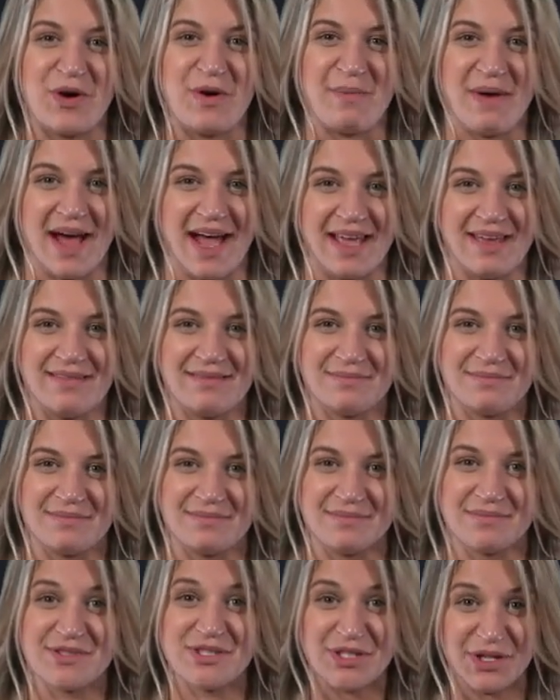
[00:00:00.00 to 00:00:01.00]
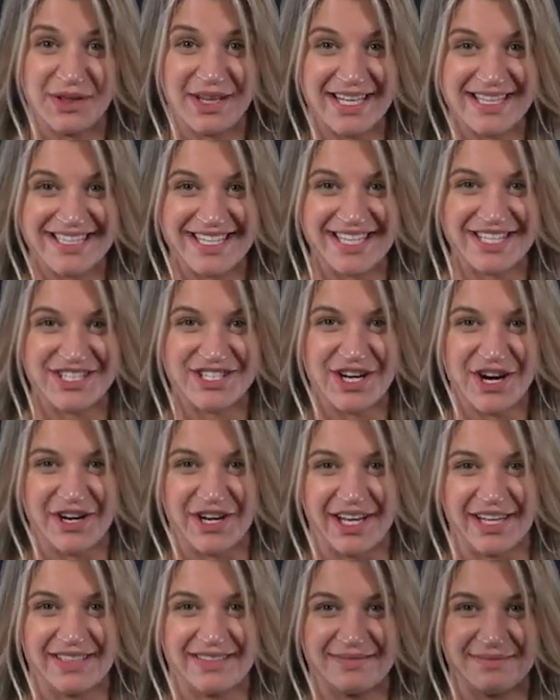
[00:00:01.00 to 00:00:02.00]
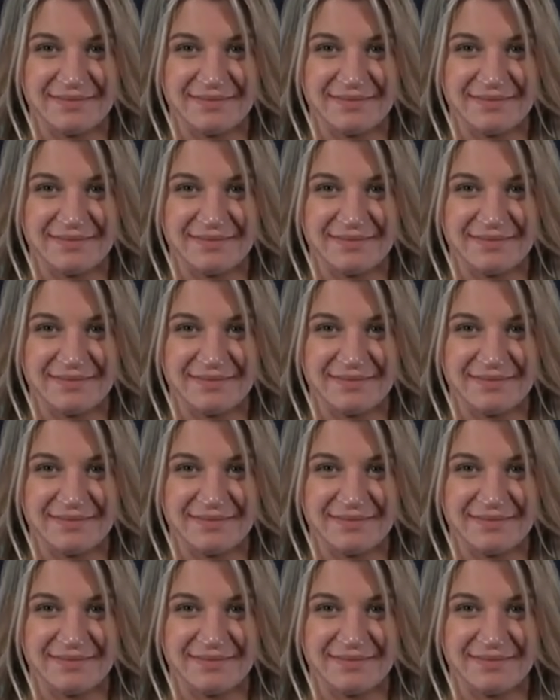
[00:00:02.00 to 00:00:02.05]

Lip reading: am I. So let's get started.